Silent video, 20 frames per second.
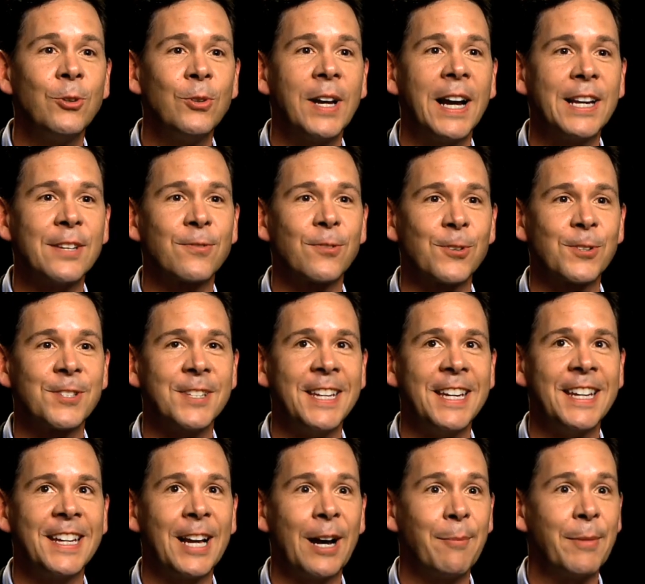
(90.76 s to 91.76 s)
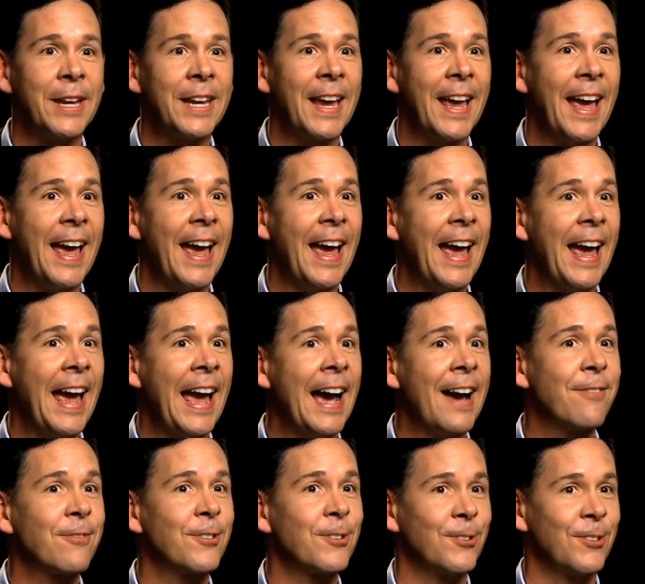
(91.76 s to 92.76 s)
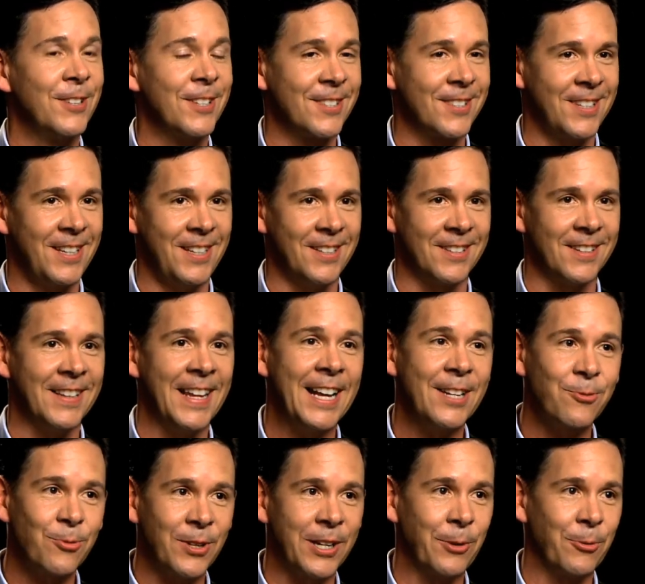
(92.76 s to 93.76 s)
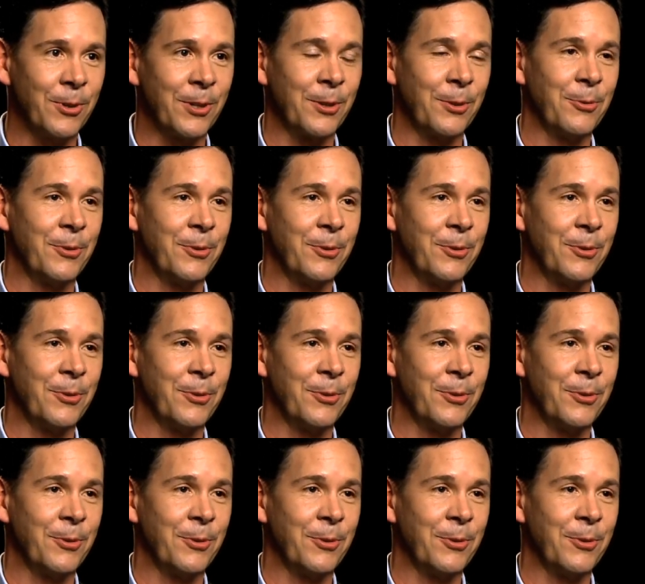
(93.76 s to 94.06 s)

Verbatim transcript: you guys foresee coming after this season, that's what I really